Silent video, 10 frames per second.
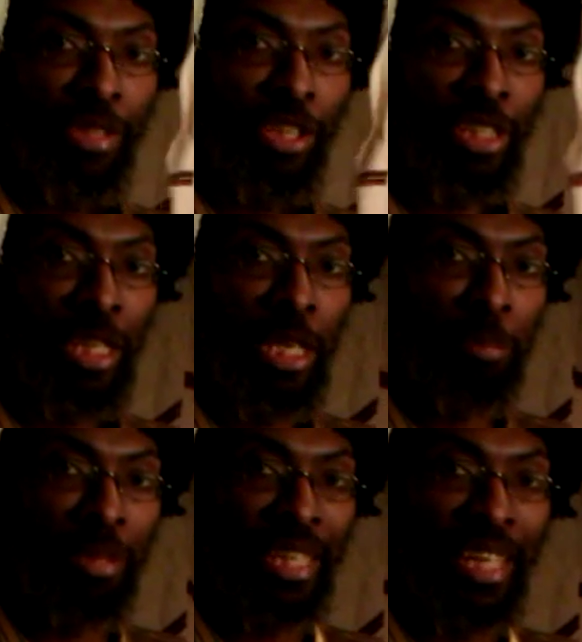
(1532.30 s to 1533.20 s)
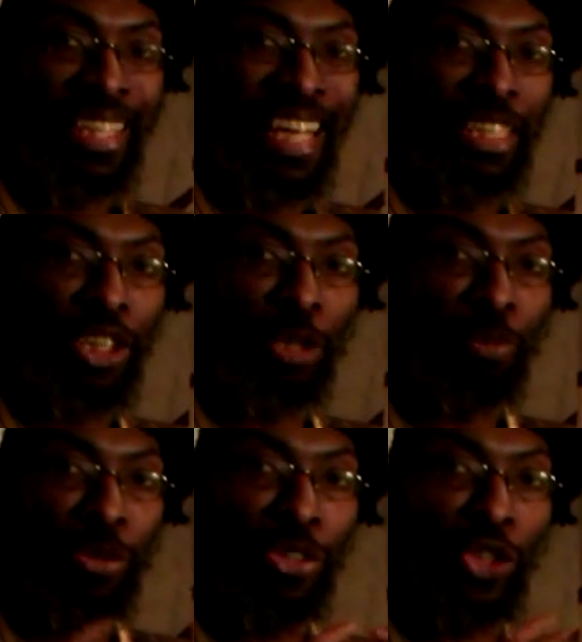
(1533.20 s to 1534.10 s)
you know, but they are not
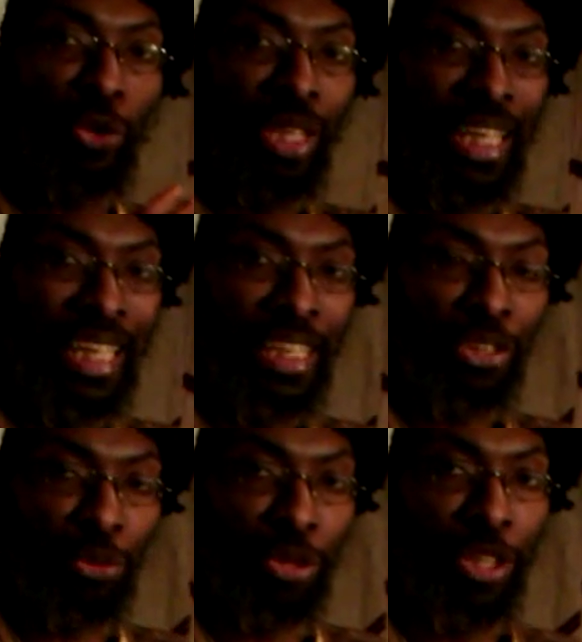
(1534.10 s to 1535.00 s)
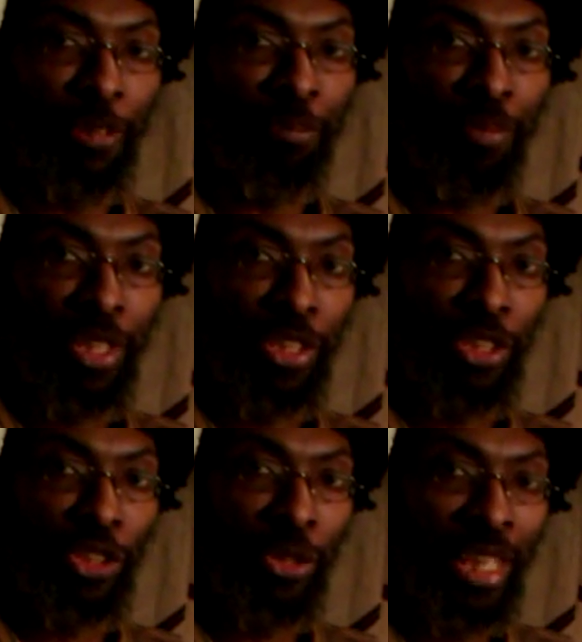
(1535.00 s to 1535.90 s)
spiritually Israel.
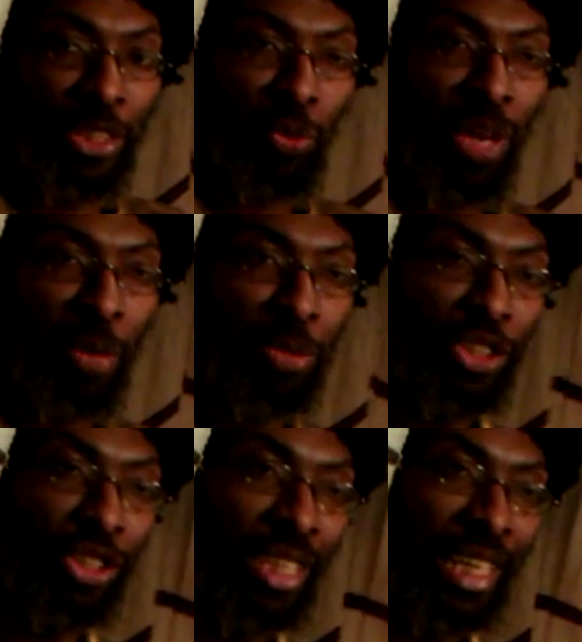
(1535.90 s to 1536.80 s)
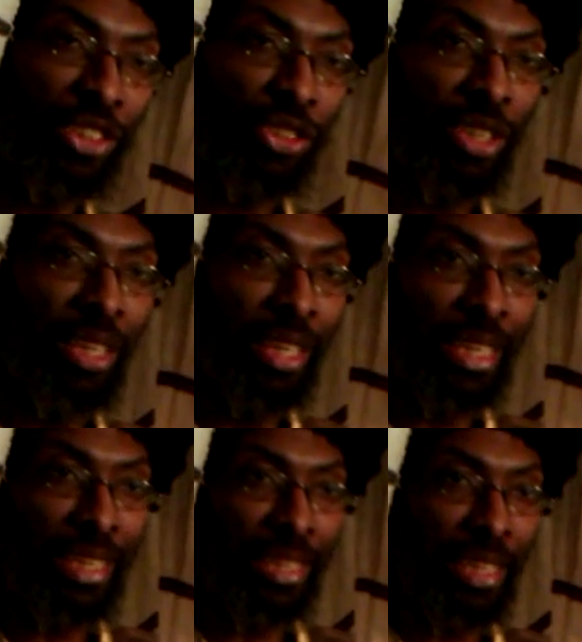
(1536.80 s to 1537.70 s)
So that's why we should not just look
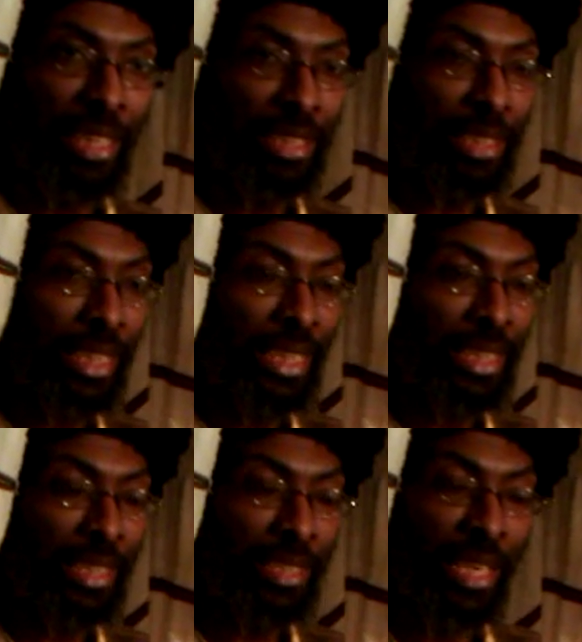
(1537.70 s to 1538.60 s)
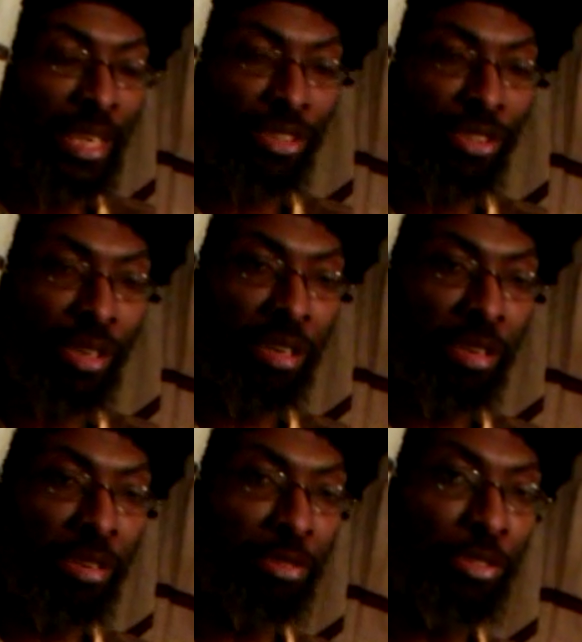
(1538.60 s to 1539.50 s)
at this in the sense
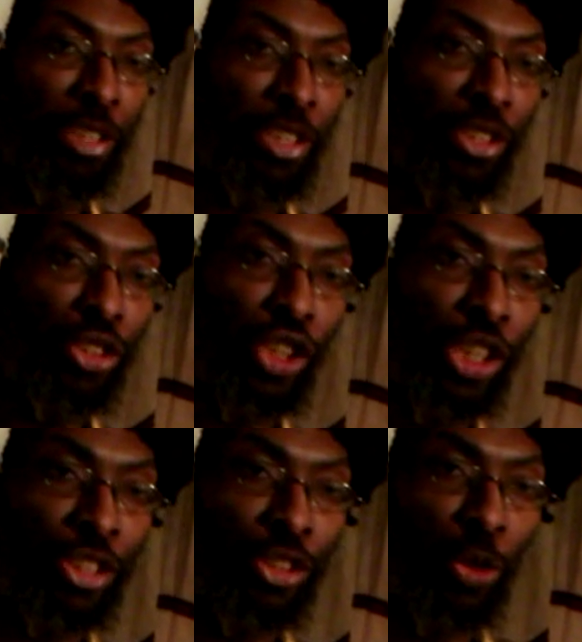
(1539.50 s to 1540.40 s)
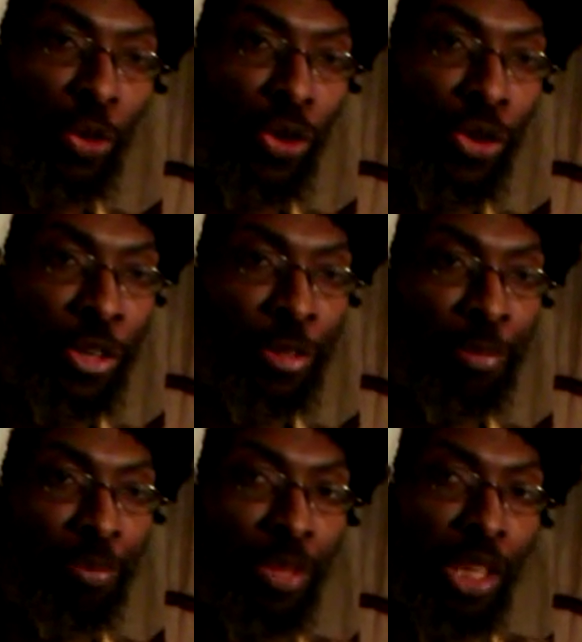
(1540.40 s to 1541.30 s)
of just so-called
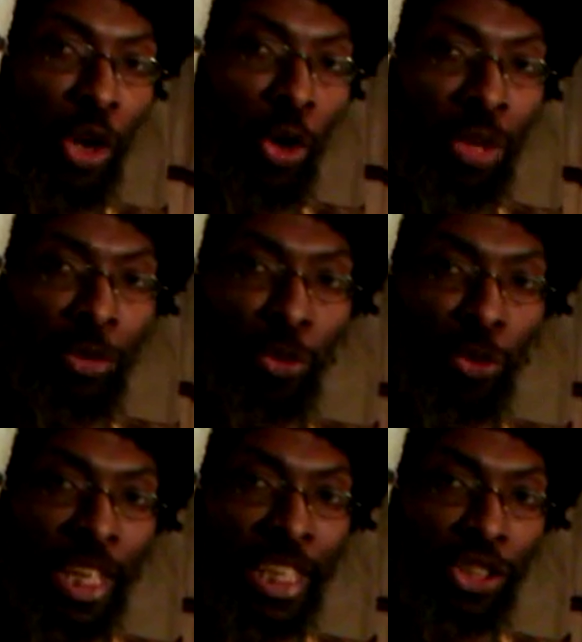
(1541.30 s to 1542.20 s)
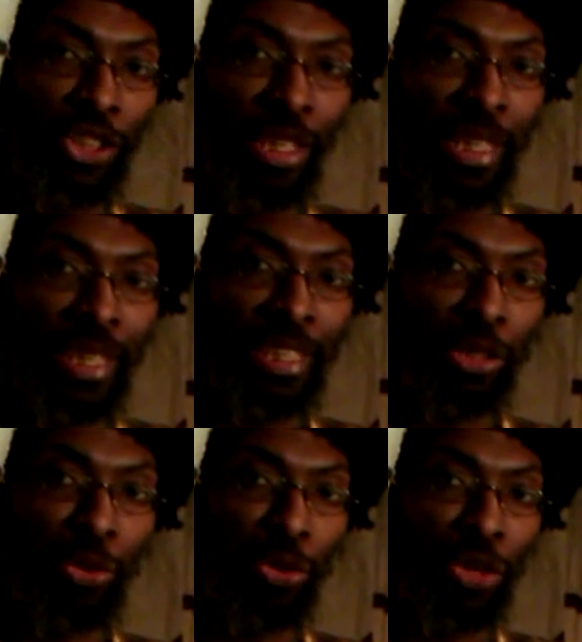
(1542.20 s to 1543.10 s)
only racially. There's
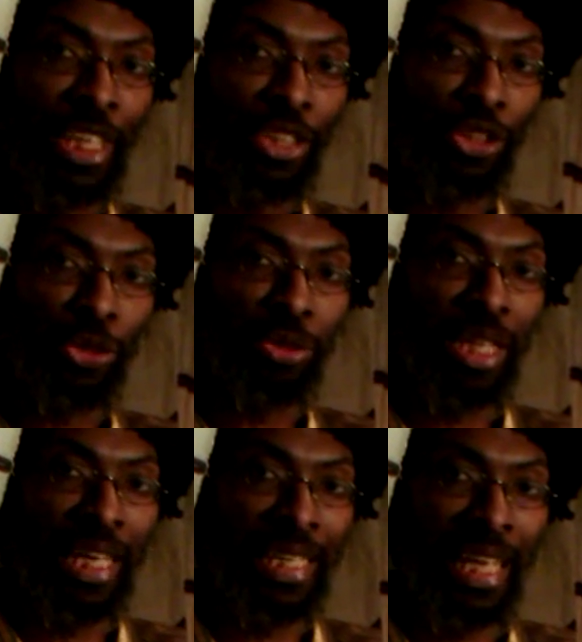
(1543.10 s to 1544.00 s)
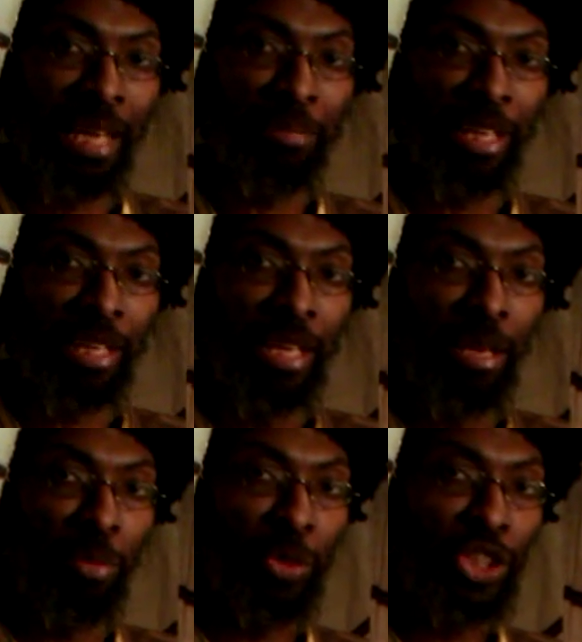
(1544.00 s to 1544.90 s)
a racial dynamic.
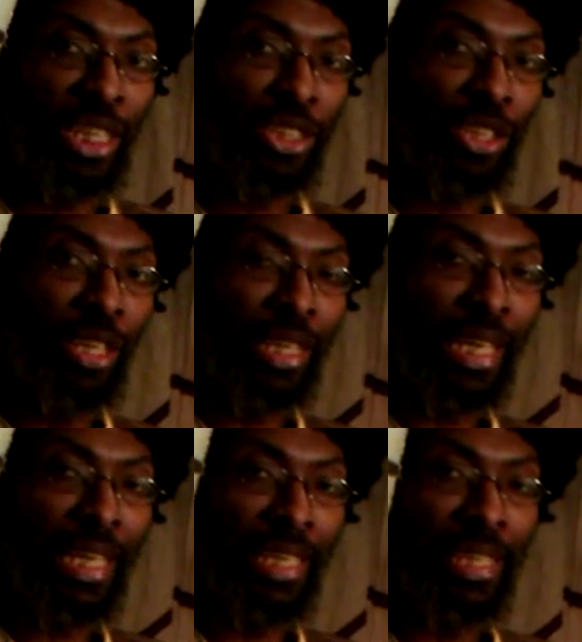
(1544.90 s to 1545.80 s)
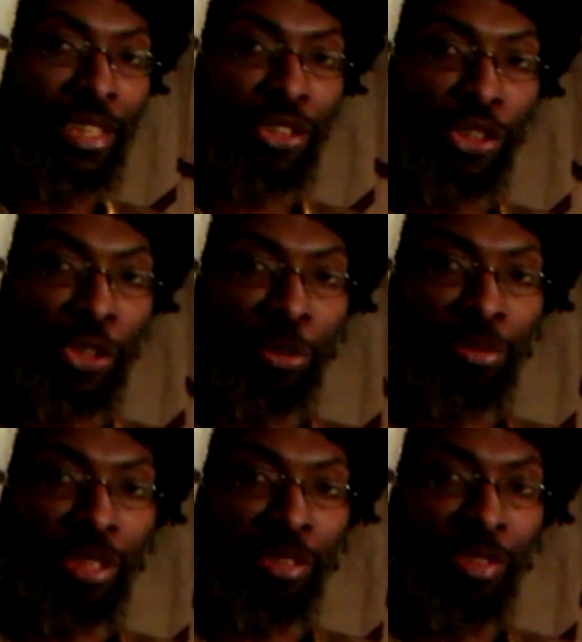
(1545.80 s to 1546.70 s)
We should not just look at it in
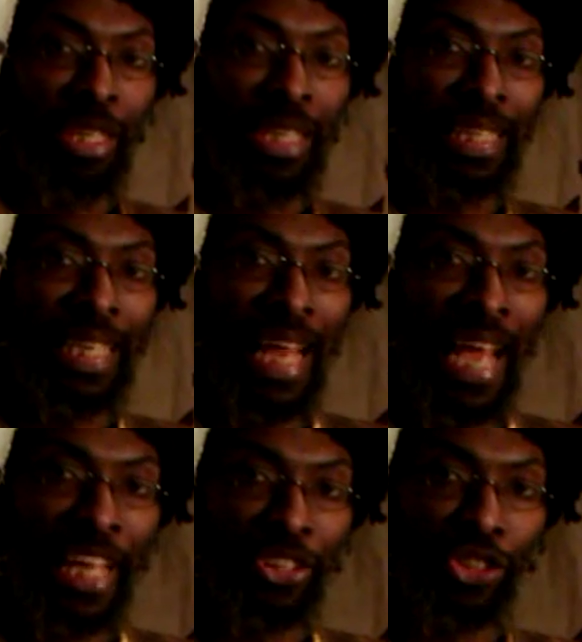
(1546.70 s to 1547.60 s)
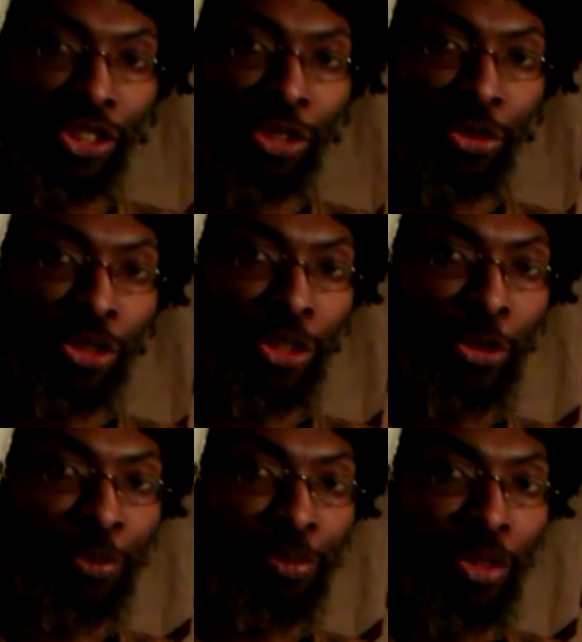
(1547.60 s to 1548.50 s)
terms of national,
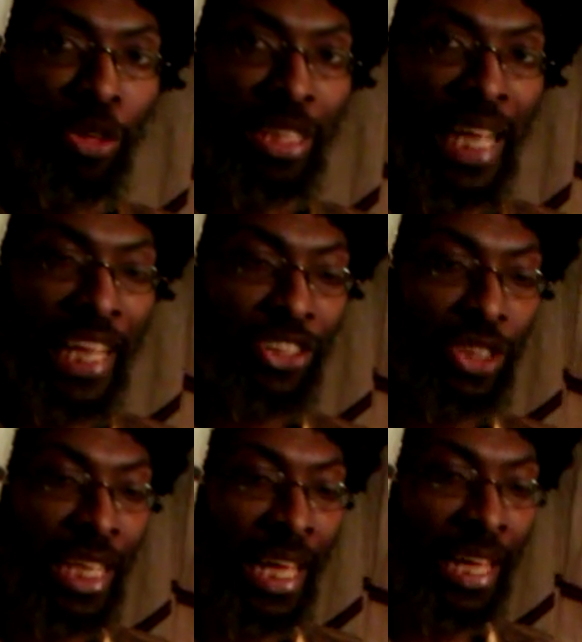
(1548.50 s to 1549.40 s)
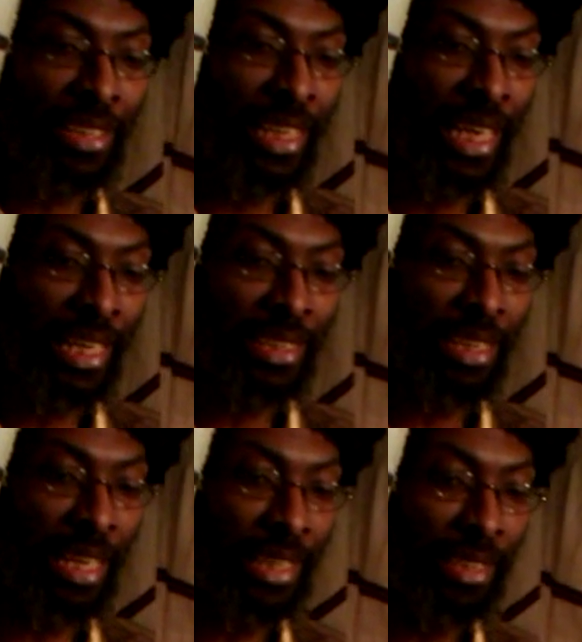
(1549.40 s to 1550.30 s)
too, or nationality. Haile
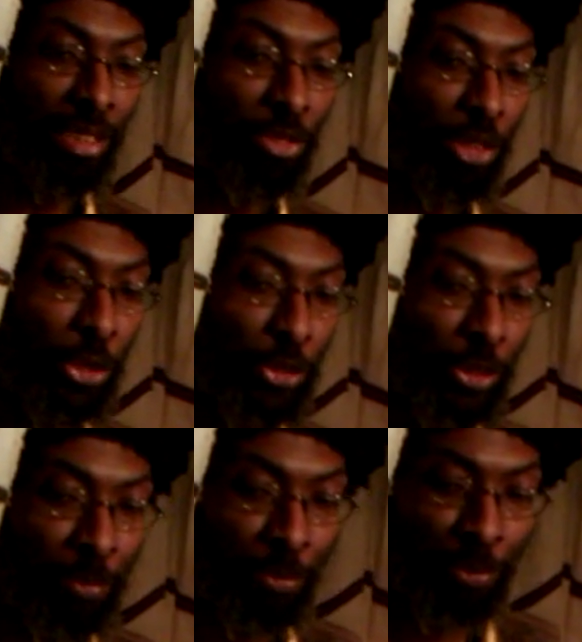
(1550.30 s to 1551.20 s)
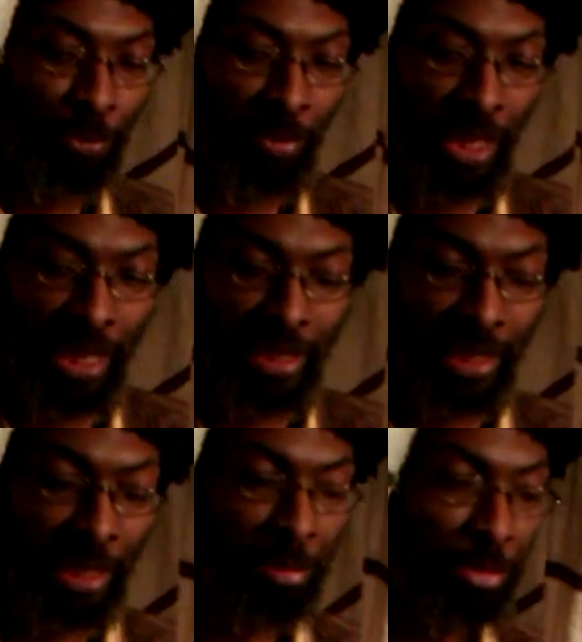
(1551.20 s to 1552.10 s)
Selassie I, he said
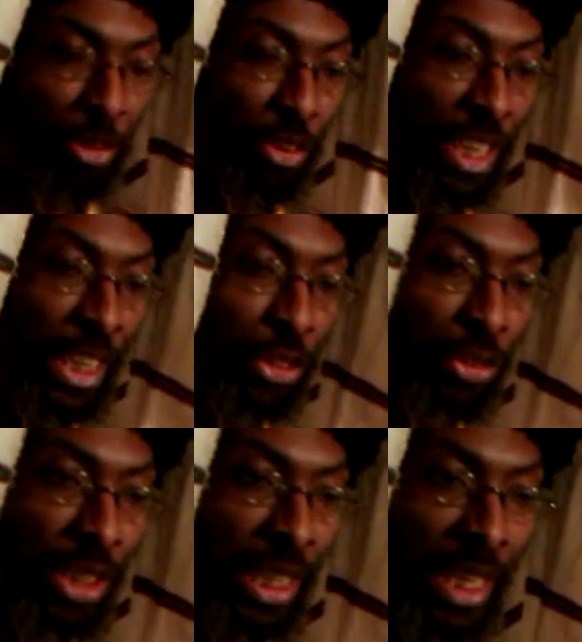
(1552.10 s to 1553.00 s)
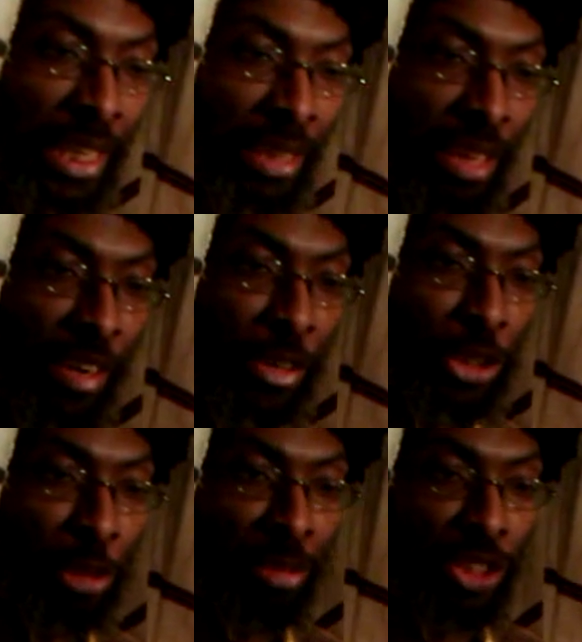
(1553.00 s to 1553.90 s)
something very interesting in the
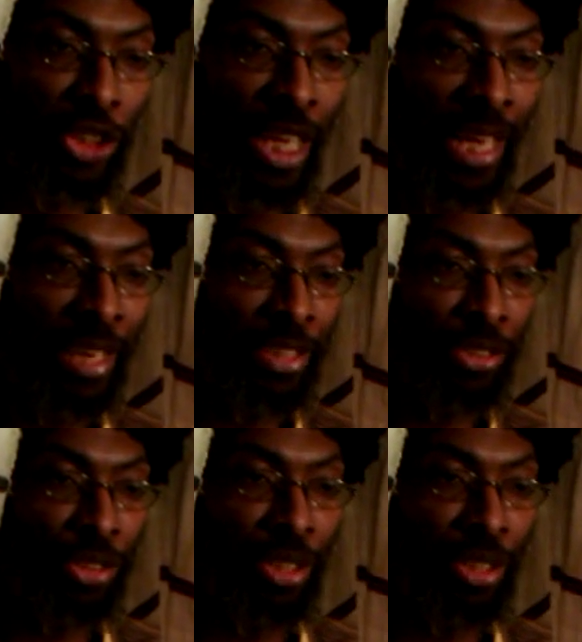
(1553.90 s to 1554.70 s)
Ultimate Challenge